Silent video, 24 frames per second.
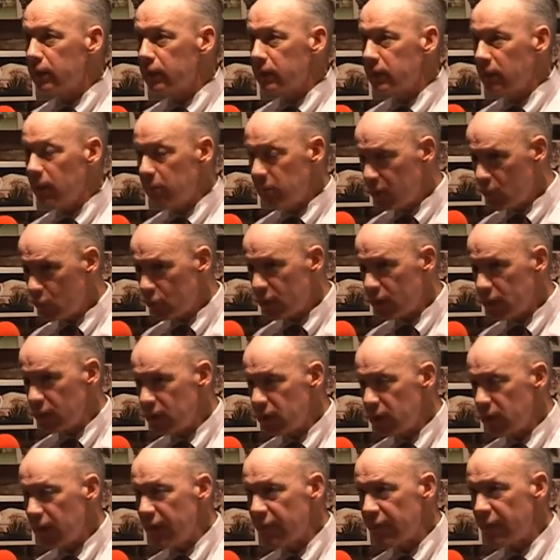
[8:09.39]

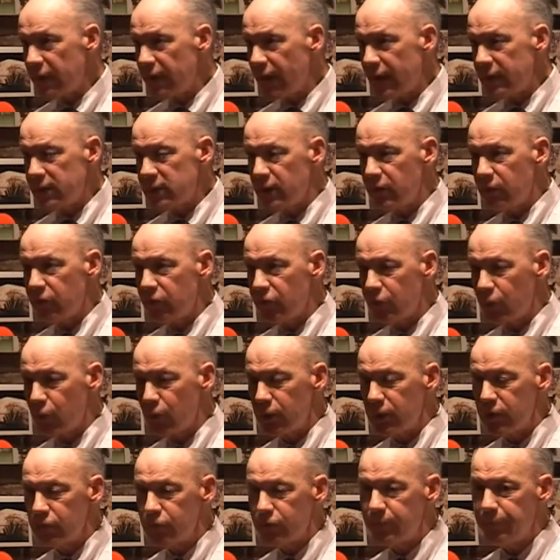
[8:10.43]
community in the
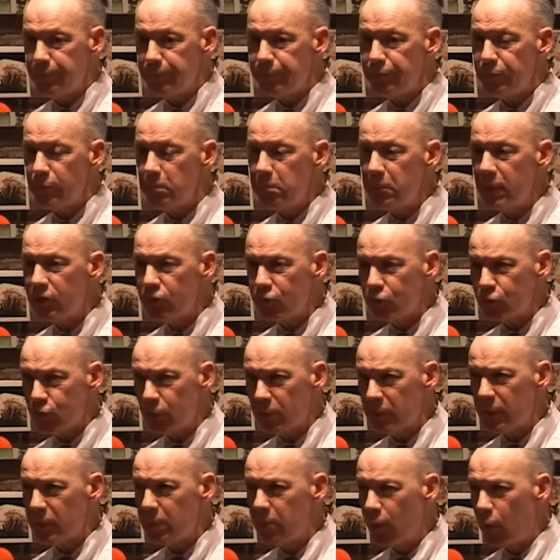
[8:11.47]
1930s. Mr.
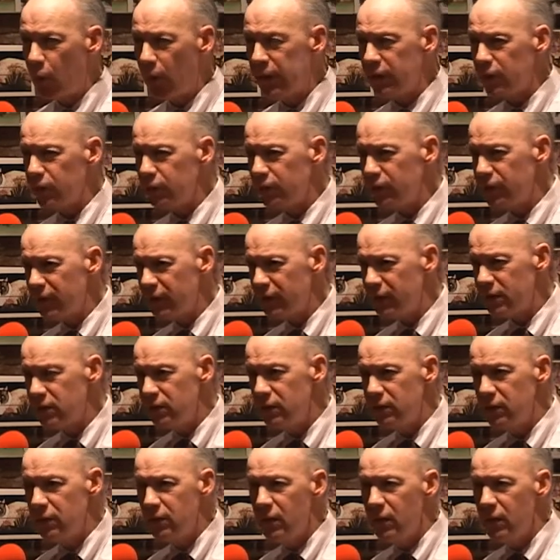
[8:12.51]
McBoyle did